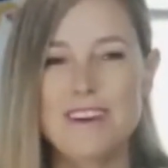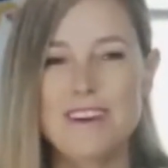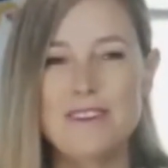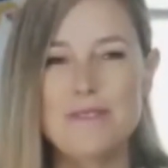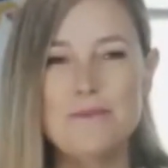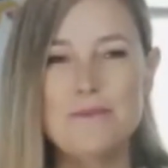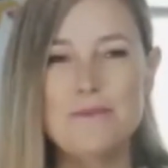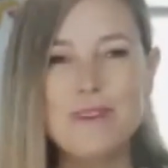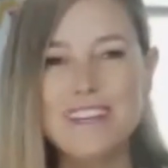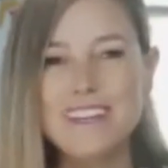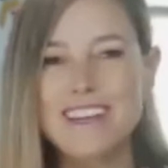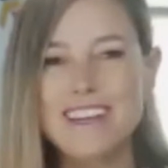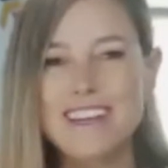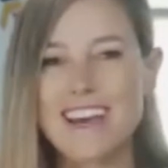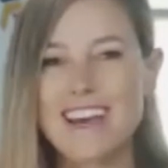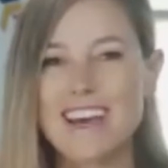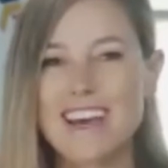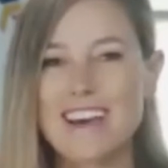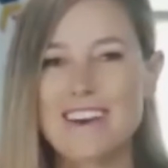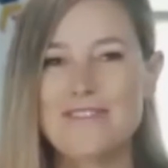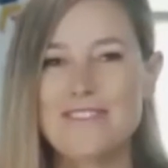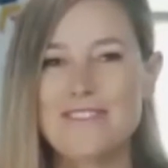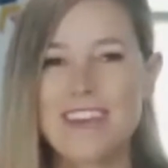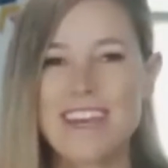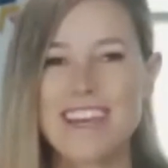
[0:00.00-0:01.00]
We
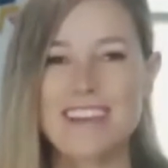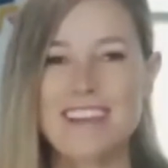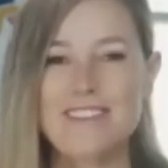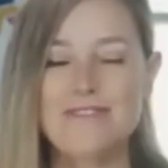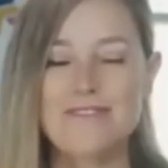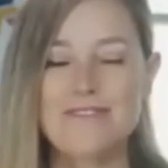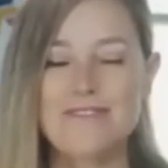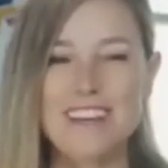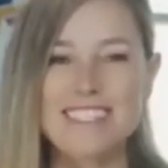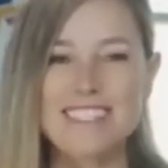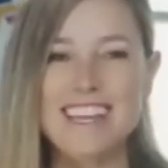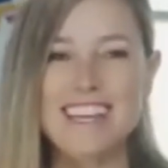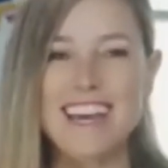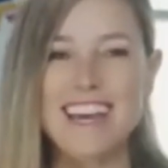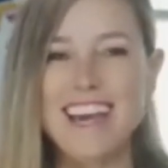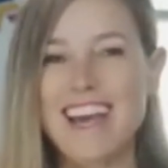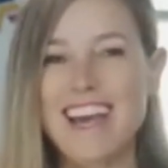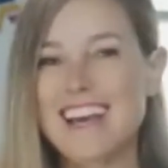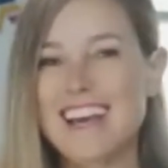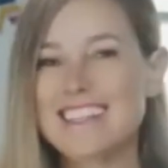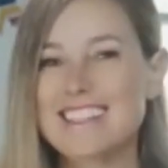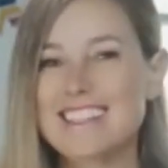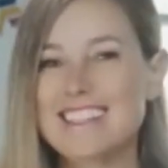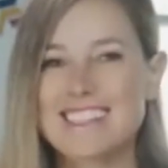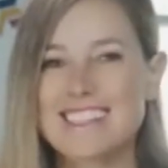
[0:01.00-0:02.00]
have a
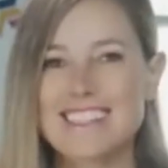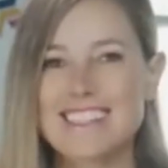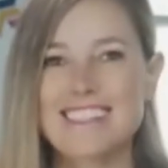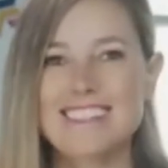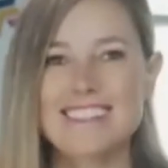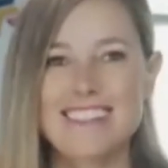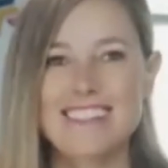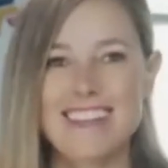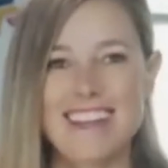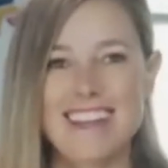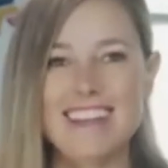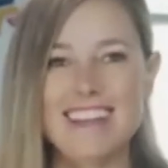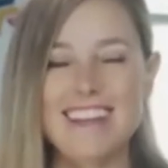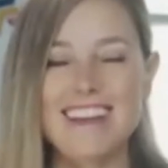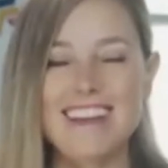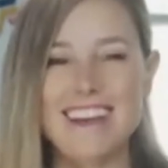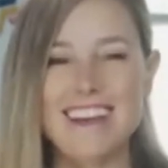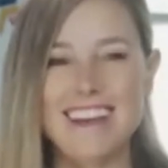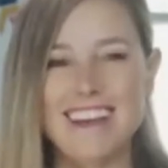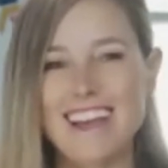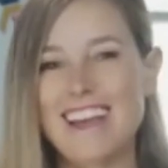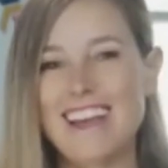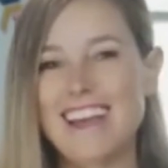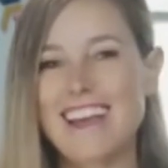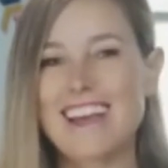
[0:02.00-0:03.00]
fantastic day
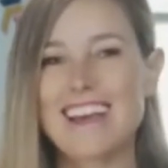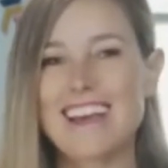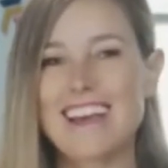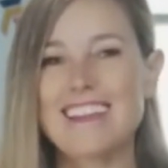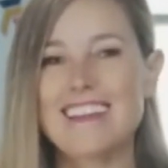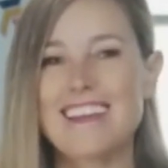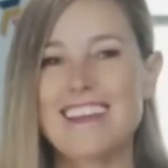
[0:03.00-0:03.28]
ahead,